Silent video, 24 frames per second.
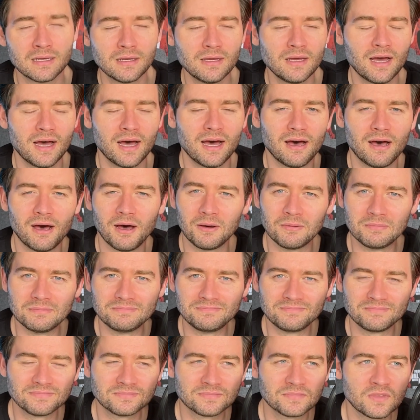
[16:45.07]

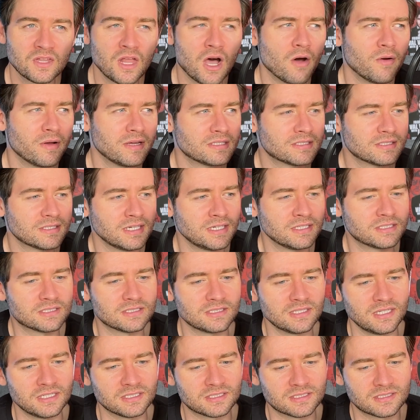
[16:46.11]
No,
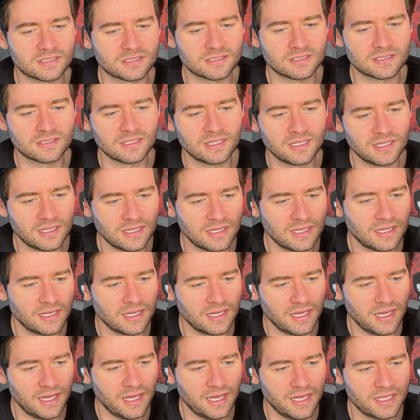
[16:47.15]
it's
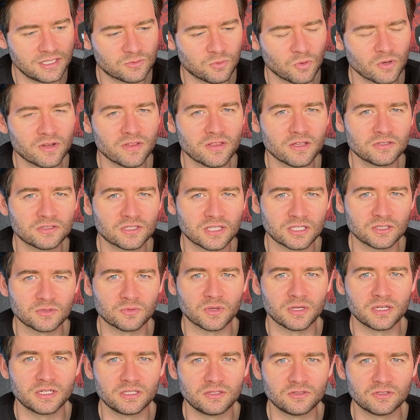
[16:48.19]
one of those things where
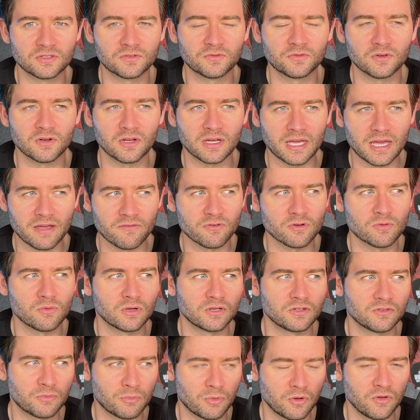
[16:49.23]
you just feel like everyone
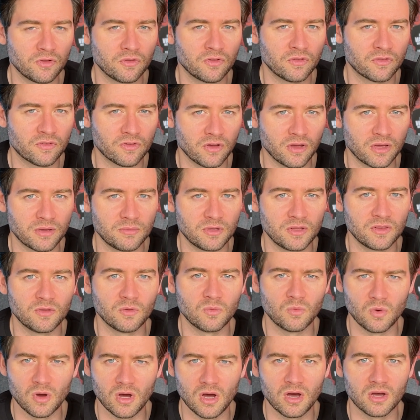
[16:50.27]
has put the time in, the
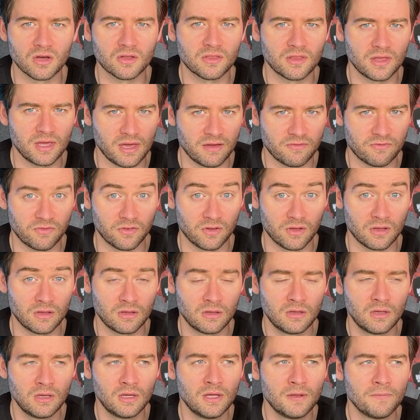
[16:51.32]
work, the effort,
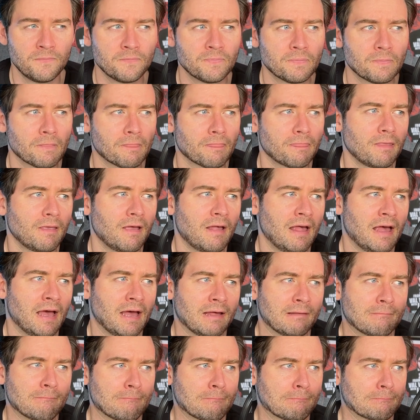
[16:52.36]

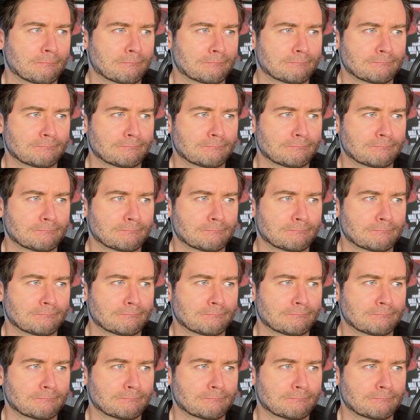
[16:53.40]
and